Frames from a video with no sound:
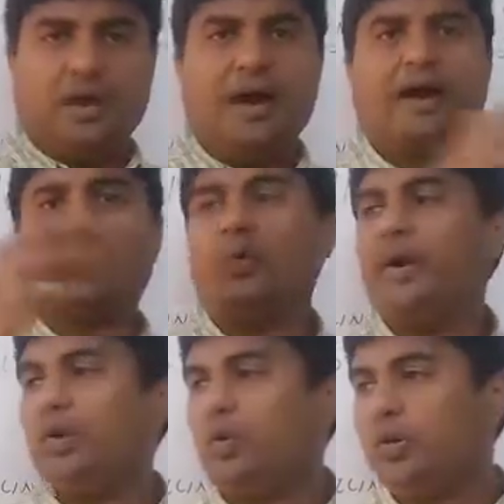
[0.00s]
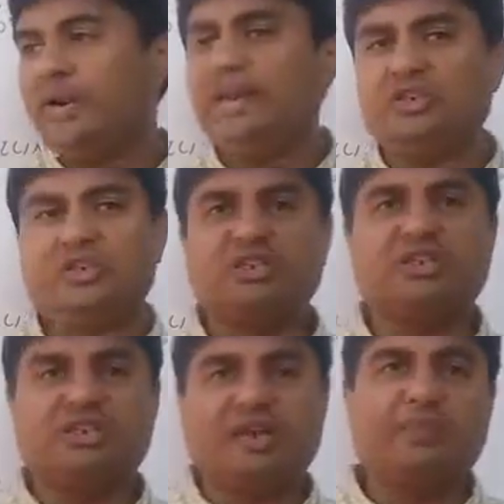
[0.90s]
are going to reach the
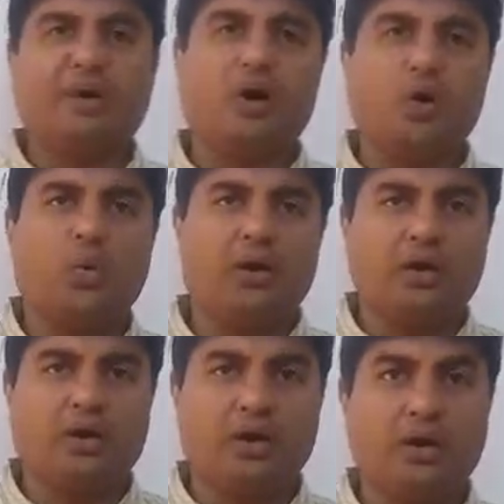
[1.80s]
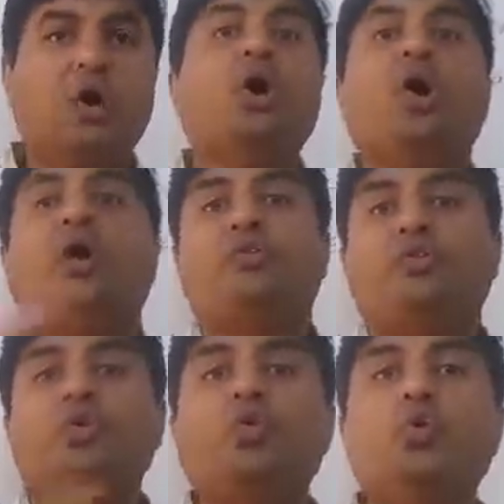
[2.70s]
stigma over here
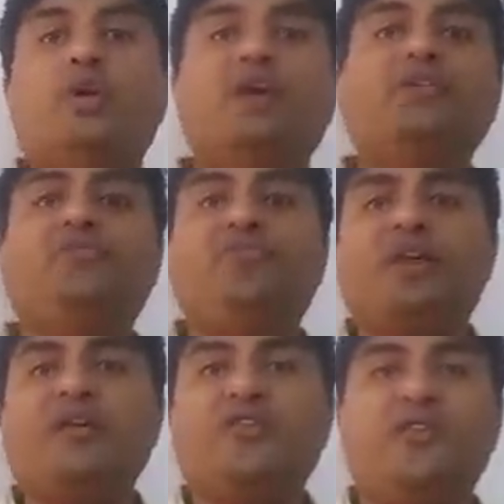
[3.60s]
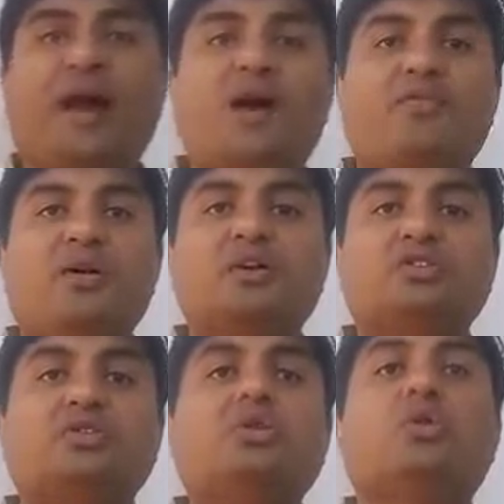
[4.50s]
of two different
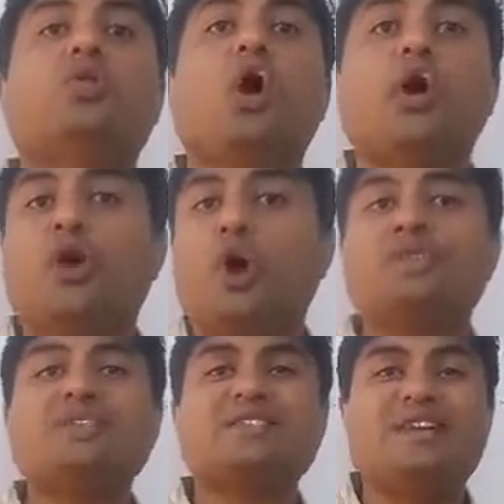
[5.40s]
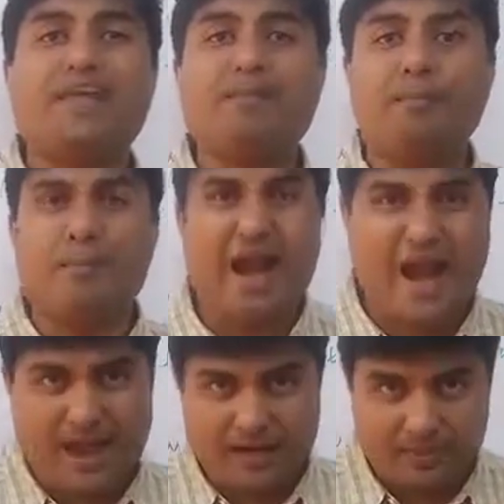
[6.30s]
flowers, not on the same
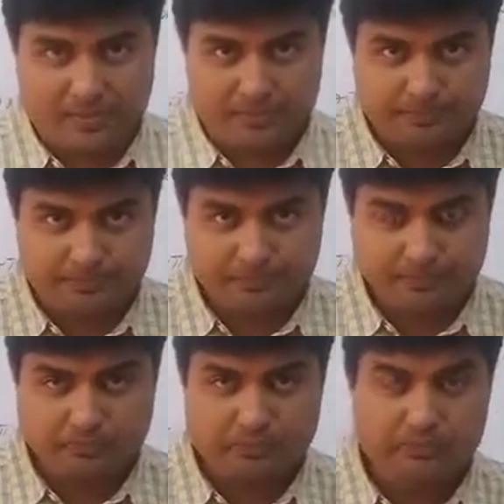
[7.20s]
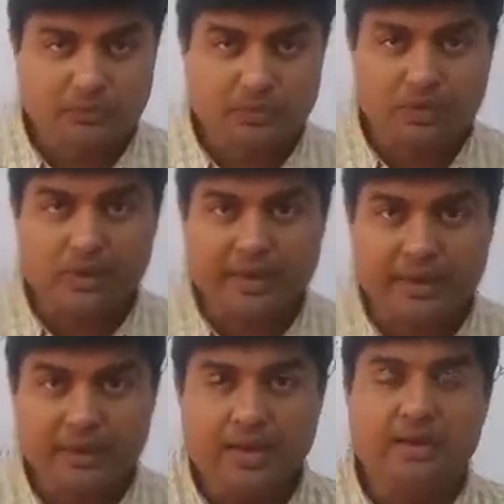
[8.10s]
plant.
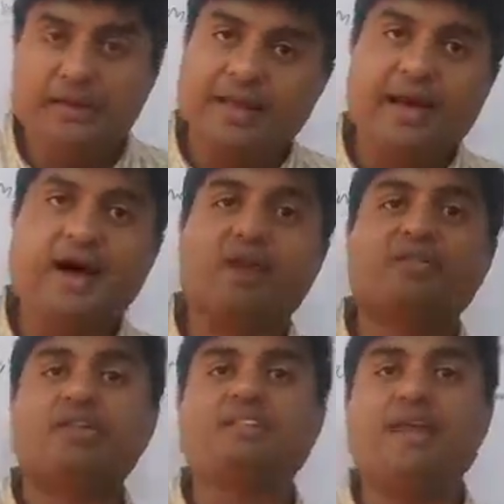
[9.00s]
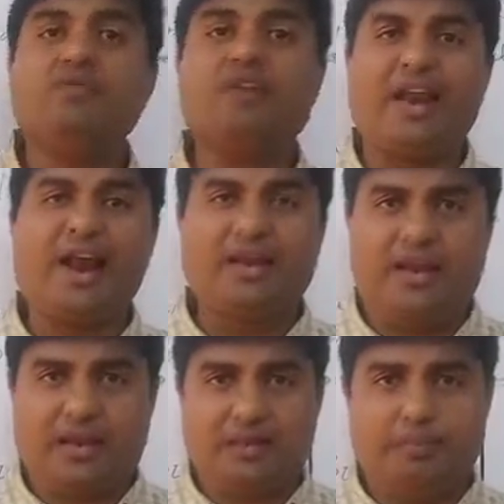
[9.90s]
Okay, they are of the same
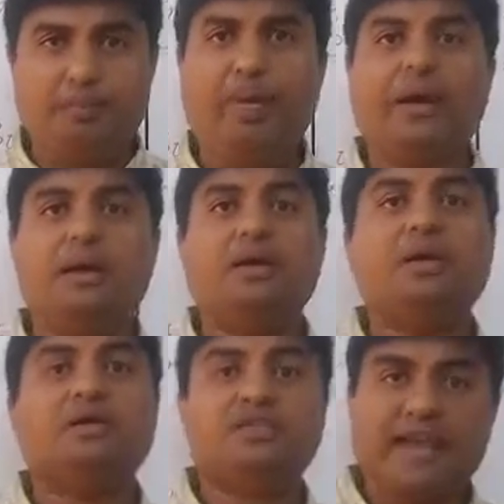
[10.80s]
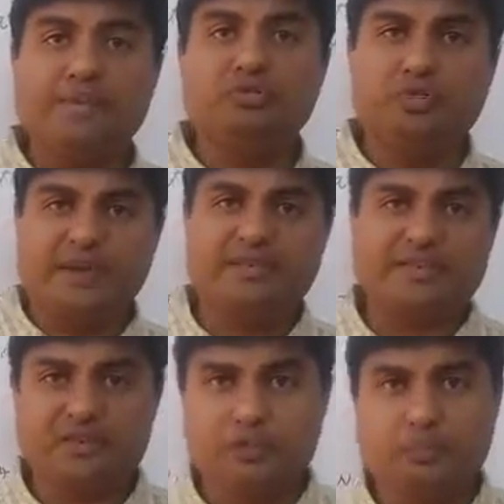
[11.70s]
variety but same
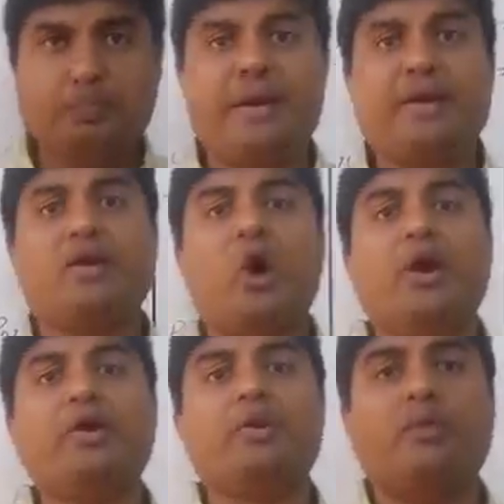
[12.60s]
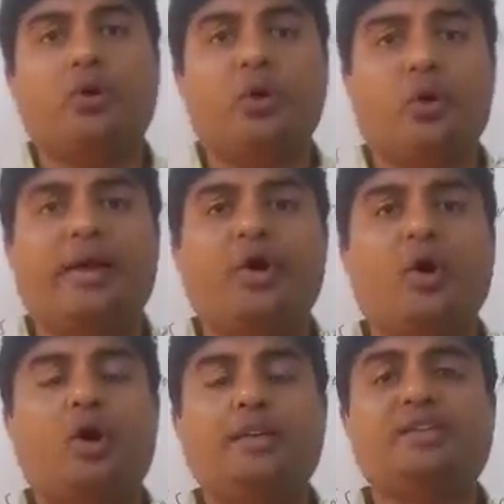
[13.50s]
species, but not growing
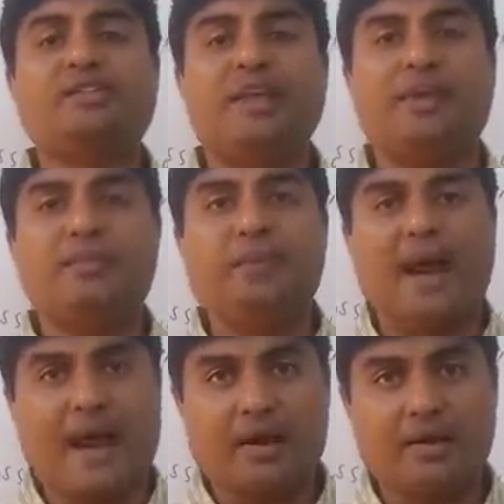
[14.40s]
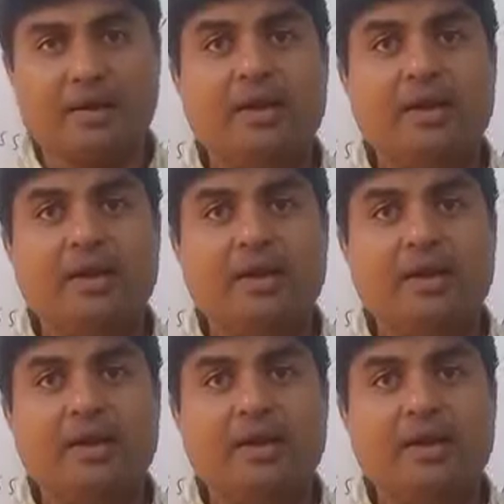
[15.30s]
on the same plant.